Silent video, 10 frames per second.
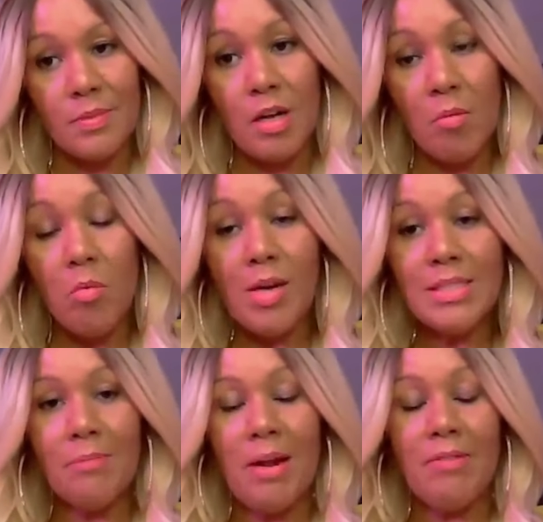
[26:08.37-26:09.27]
Come on,
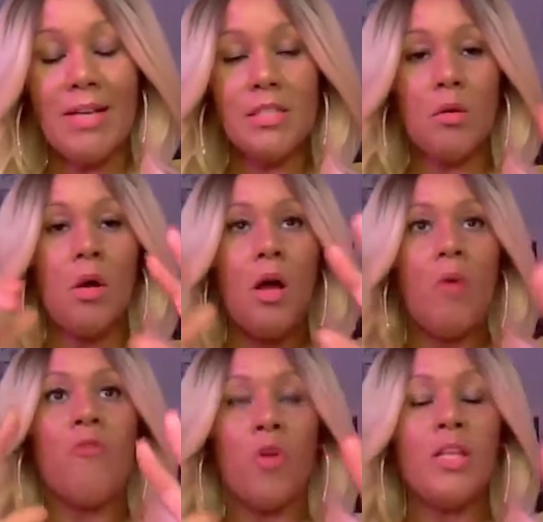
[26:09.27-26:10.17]
somebody, right? So
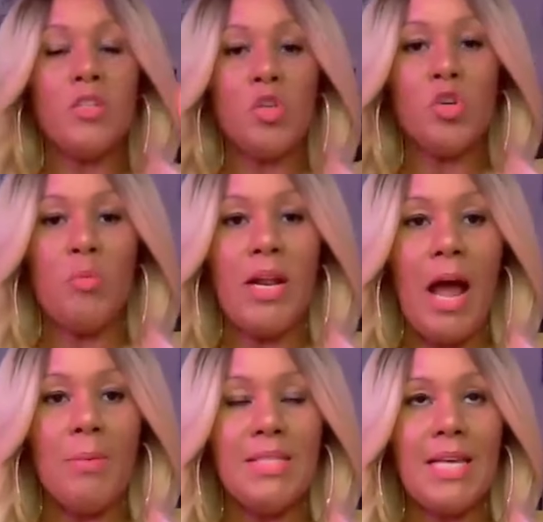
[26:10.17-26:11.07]
for the social media,
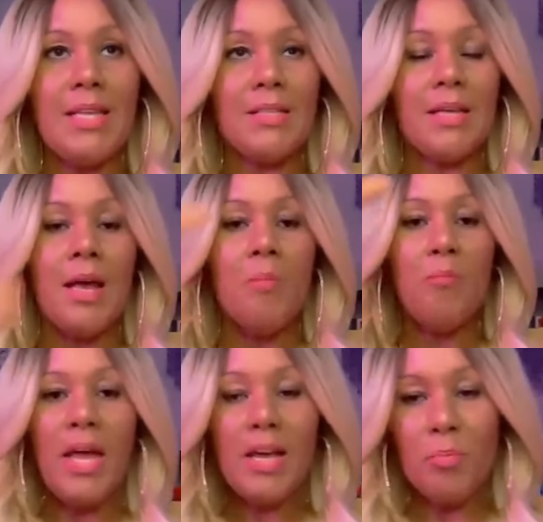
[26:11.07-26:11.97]
I would say this,
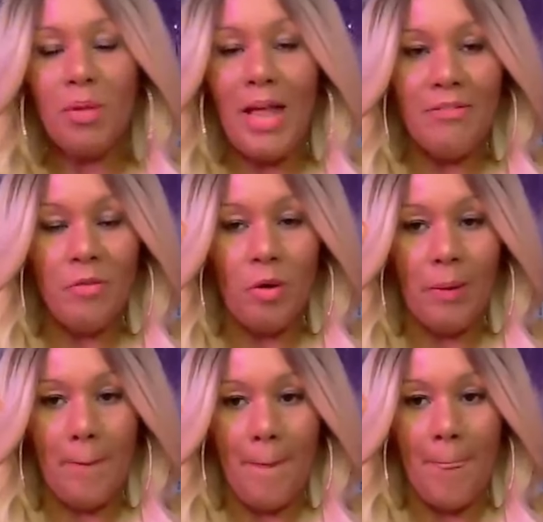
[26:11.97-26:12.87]
pick a
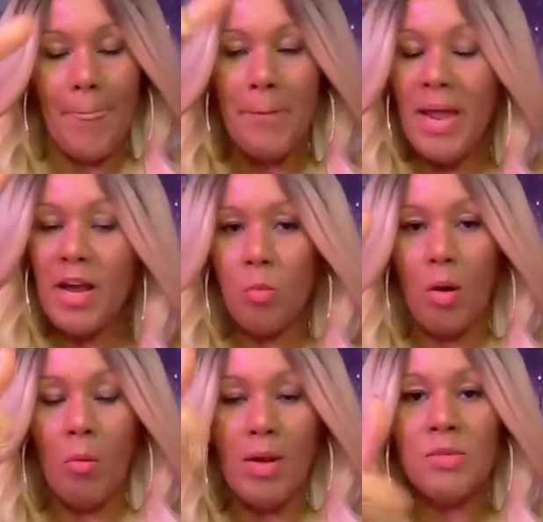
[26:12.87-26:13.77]
platform, pick
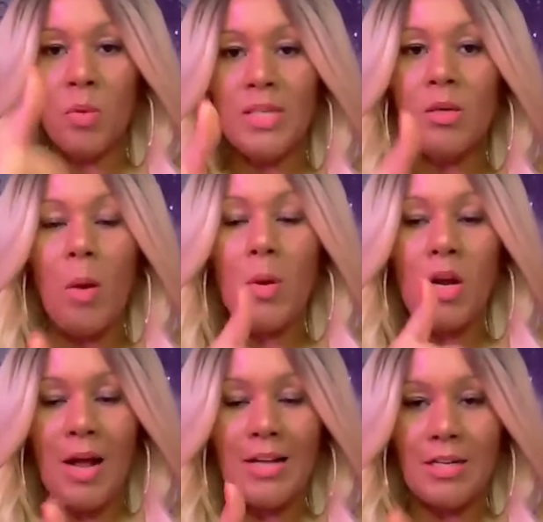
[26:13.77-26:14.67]
one. What is the one where
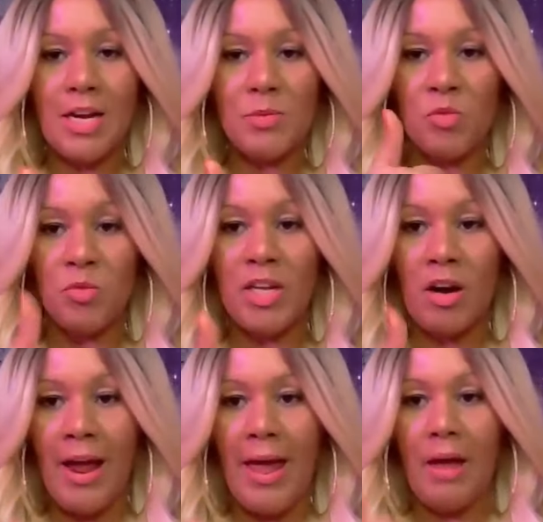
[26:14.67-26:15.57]
your client and customers really
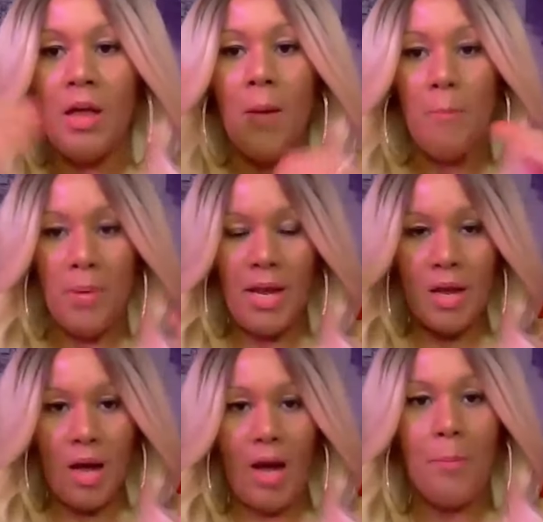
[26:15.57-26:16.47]
are at? Pick
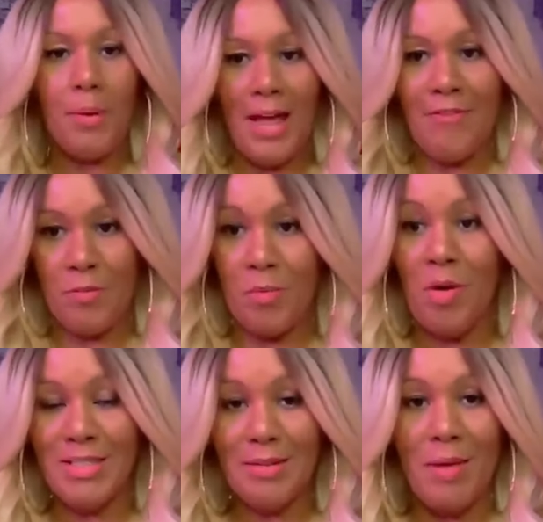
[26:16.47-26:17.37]
a platform. Come
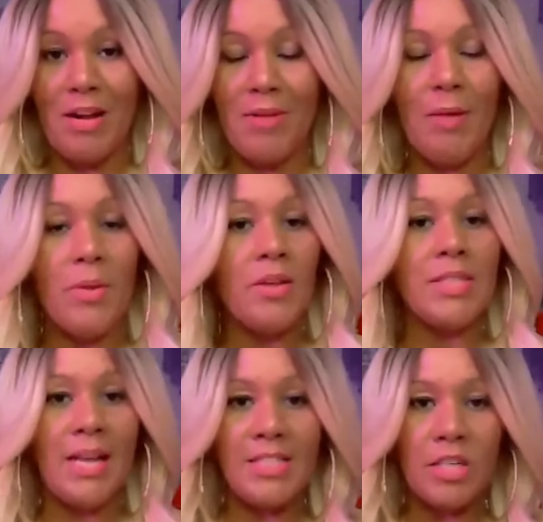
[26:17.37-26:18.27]
on, somebody, right? Whether
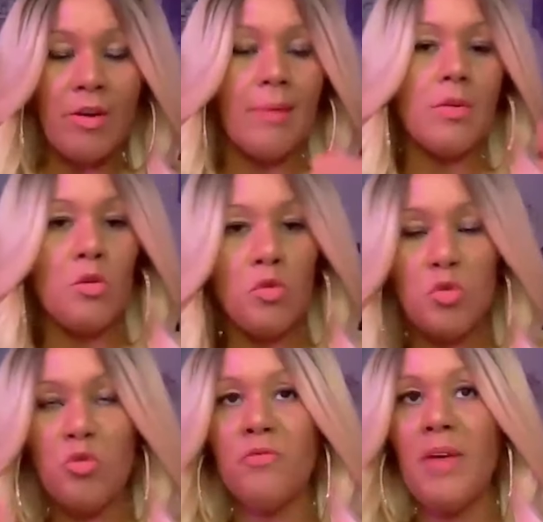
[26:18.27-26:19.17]
it's Instagram,
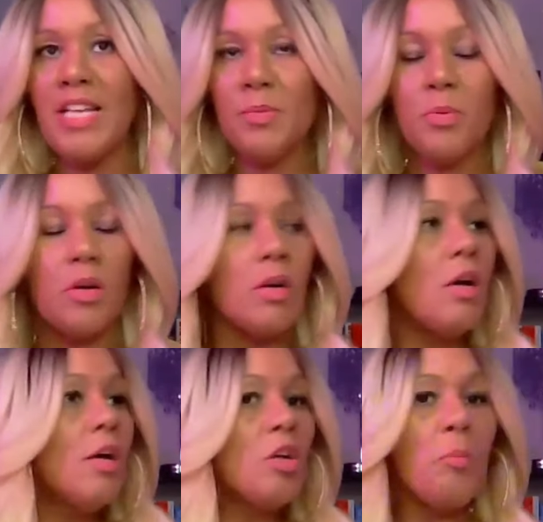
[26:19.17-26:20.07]
YouTube, Facebook,
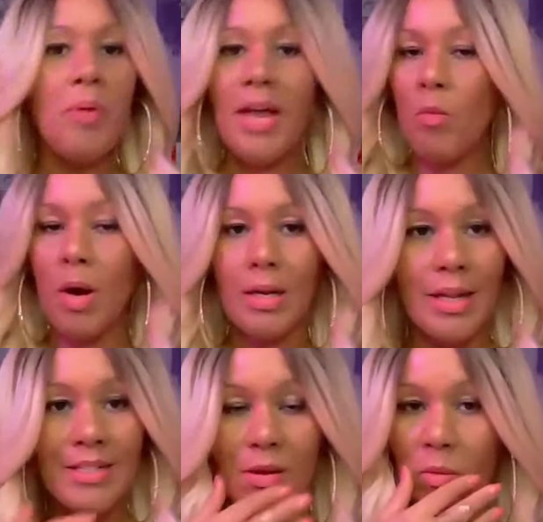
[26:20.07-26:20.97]
you know, pick one,
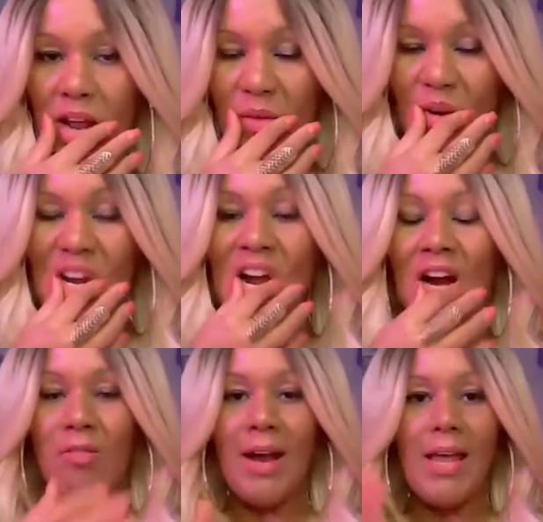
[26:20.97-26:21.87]
LinkedIn, whatever,
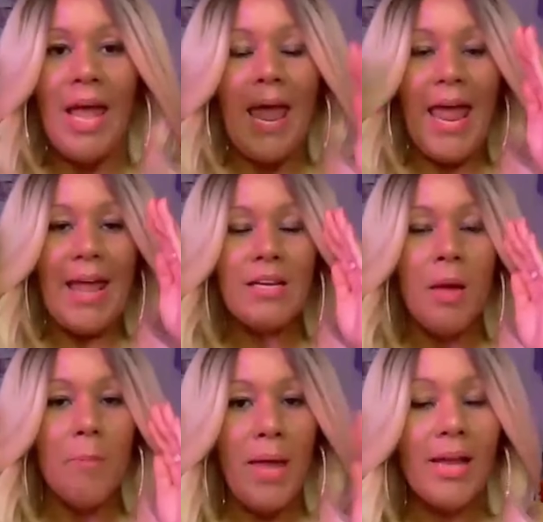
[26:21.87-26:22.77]
right? And
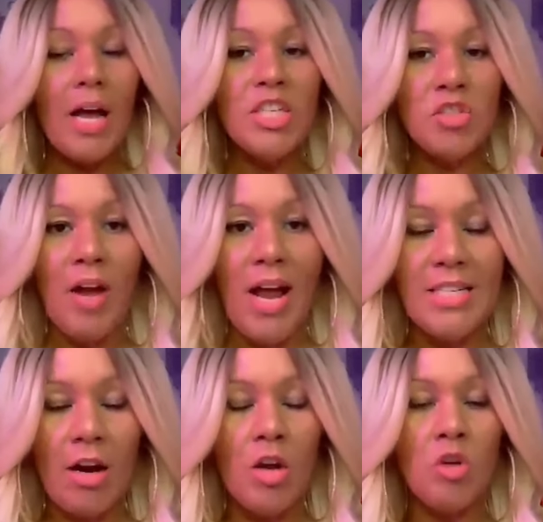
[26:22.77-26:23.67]
pick a
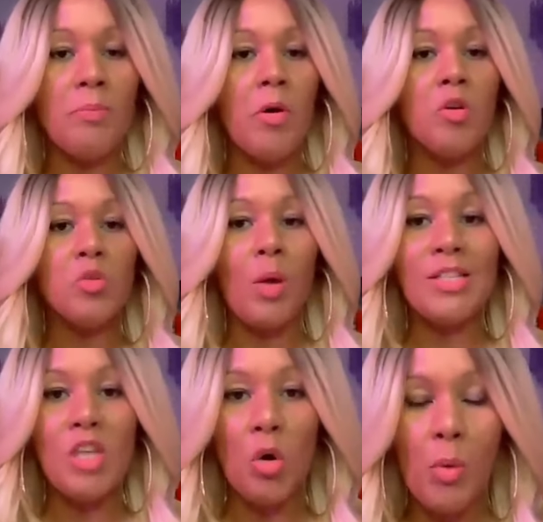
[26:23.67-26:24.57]
strategy. Are you going to post
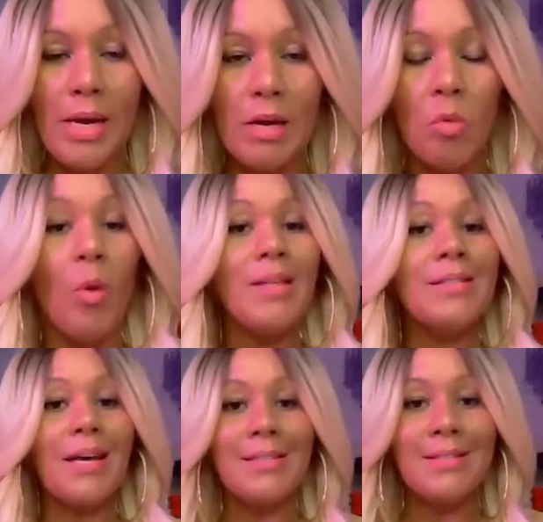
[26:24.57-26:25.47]
once a week,
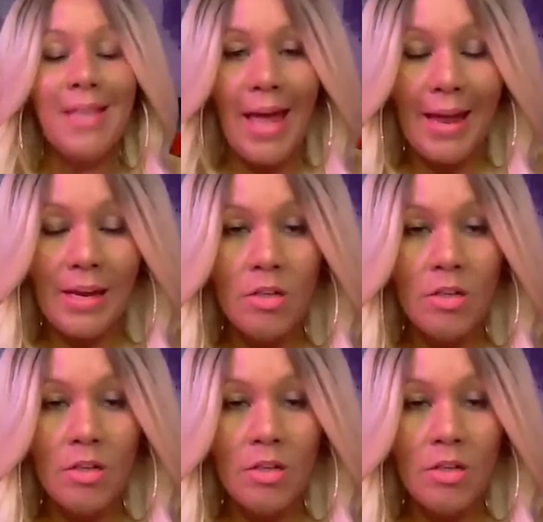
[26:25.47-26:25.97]
once a day?